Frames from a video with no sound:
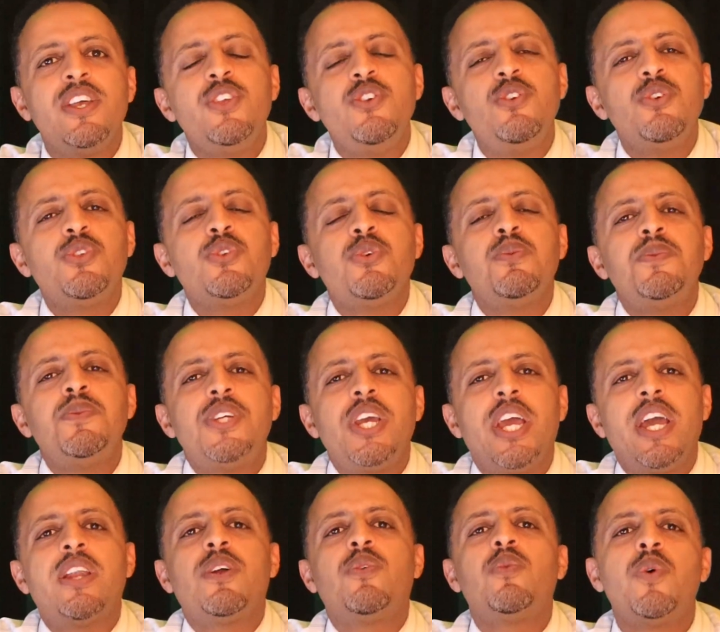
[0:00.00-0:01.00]
YouTube
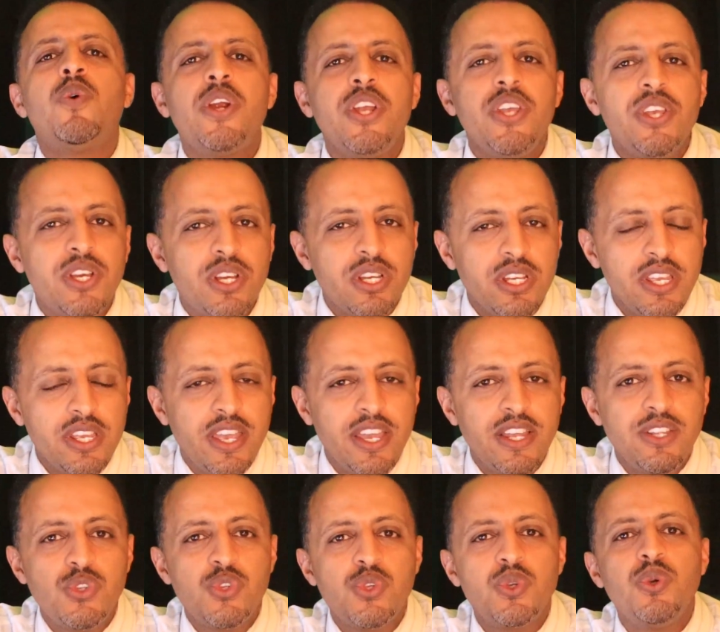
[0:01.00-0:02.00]
channel where you can
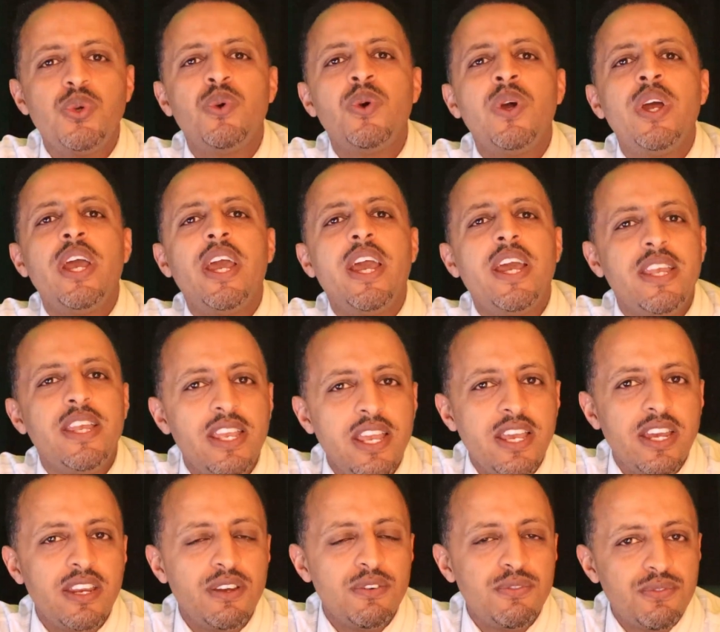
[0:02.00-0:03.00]
get to and
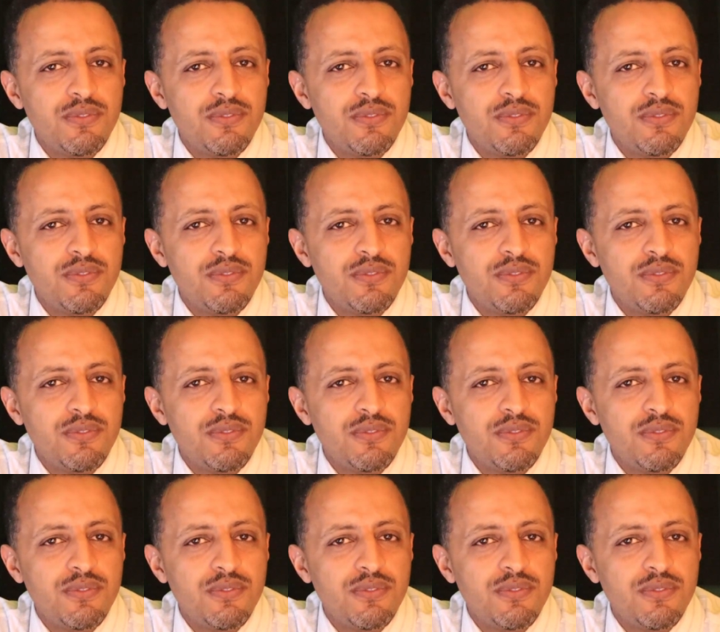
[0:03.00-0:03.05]
get a